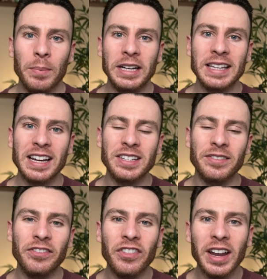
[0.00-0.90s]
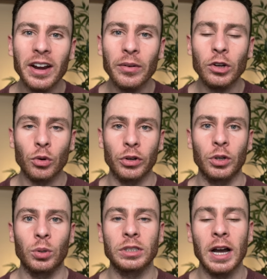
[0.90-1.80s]
because that is a very
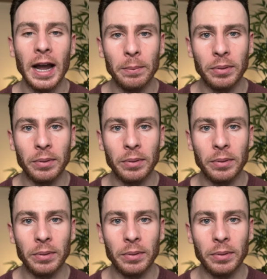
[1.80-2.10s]
critical time